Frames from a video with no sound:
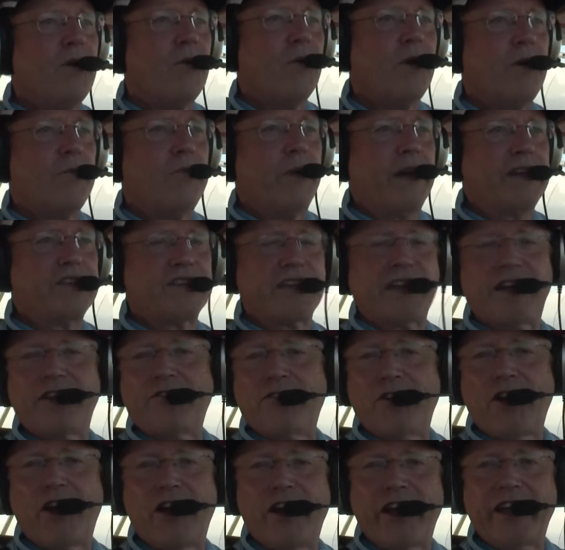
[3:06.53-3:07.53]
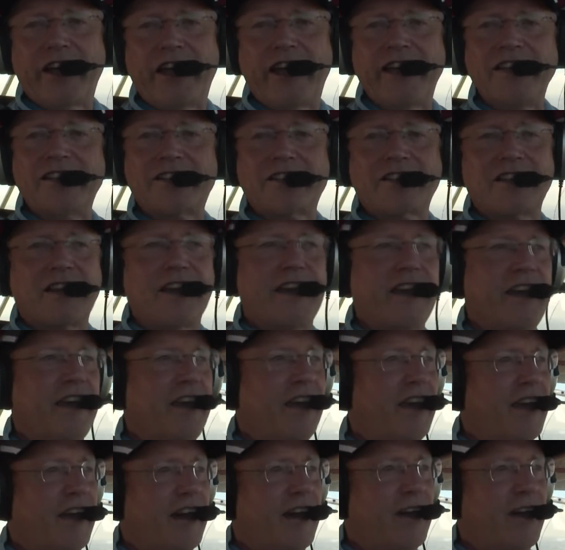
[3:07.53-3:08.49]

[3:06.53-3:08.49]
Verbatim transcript: we're basically flying easterly.